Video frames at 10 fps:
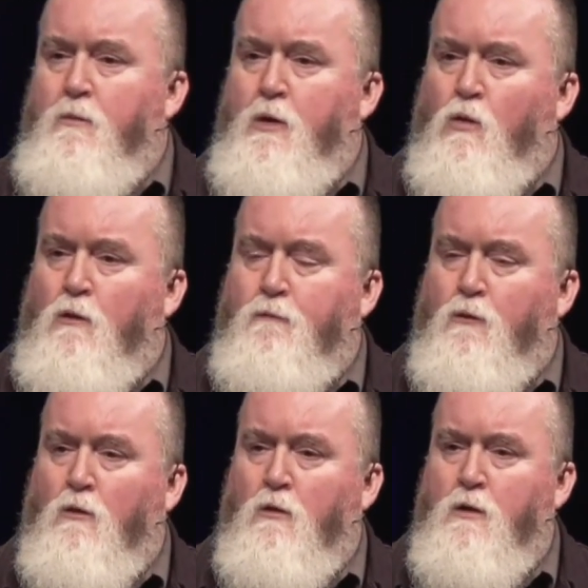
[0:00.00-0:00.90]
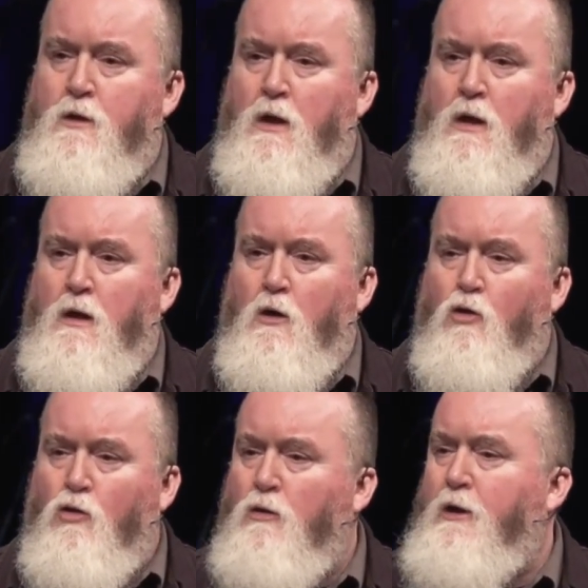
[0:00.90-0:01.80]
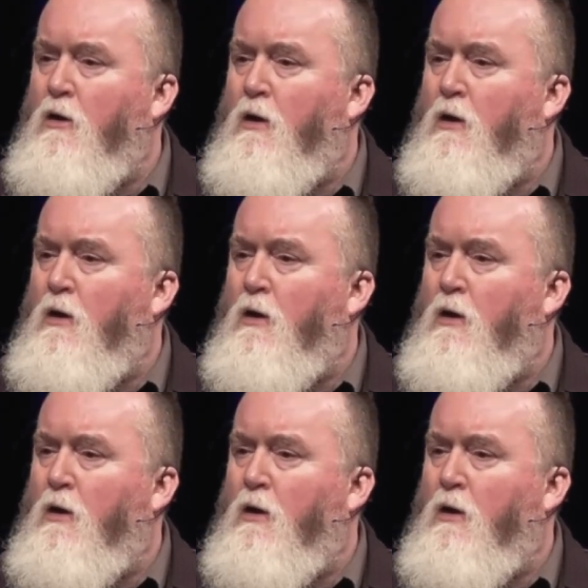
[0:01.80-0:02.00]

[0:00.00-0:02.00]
be referred early